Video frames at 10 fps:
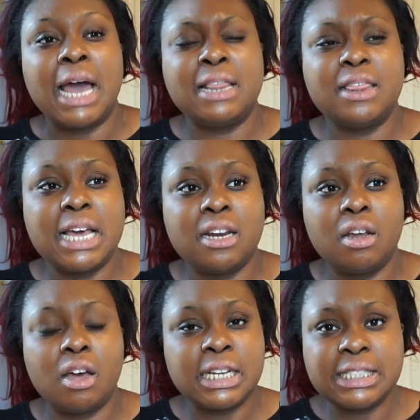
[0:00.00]
and
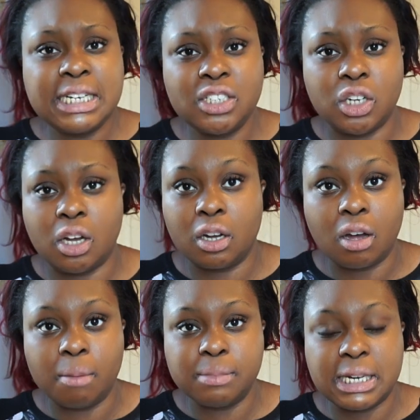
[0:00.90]
then a teacher
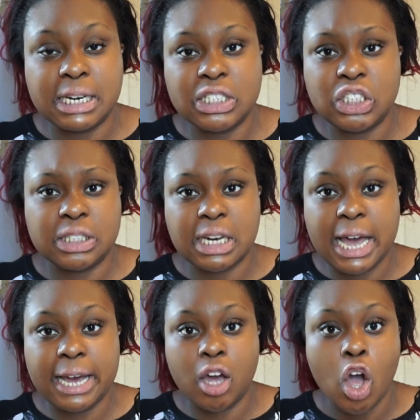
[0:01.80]
comes in and she's
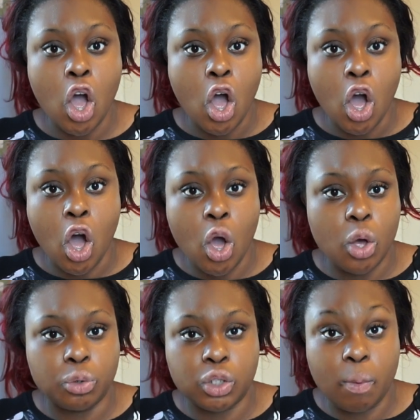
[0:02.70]
like,
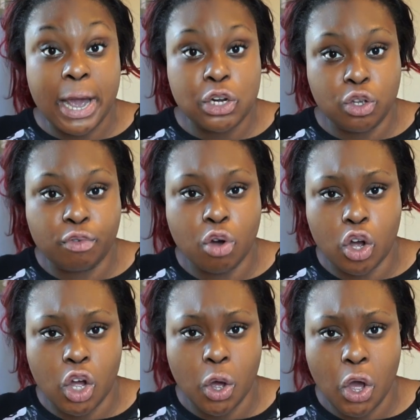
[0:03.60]
oh, Joanne, you've
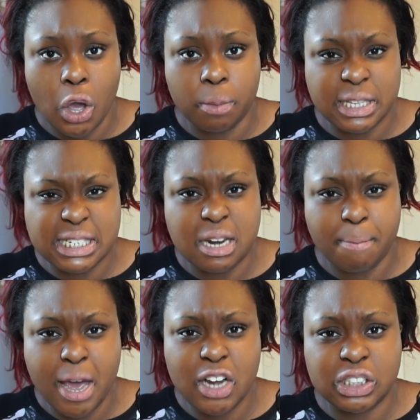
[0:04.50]
got to go home, there's an
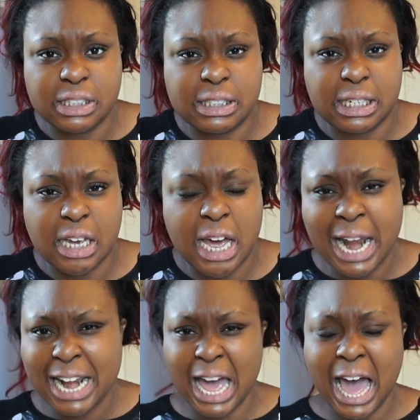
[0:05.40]
emergency.
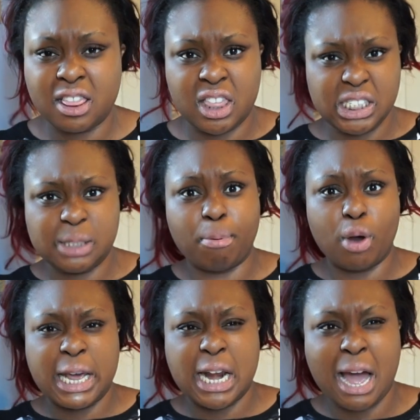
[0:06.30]
And then at this
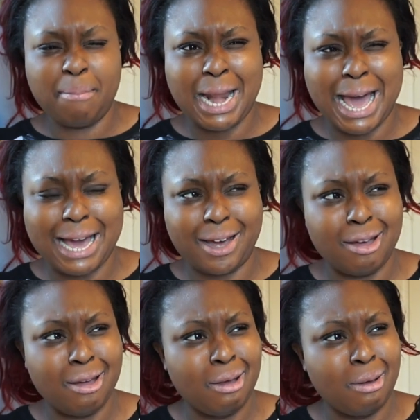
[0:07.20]
point I'm
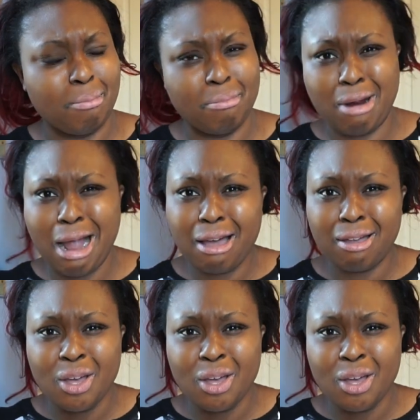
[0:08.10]
like, bruh,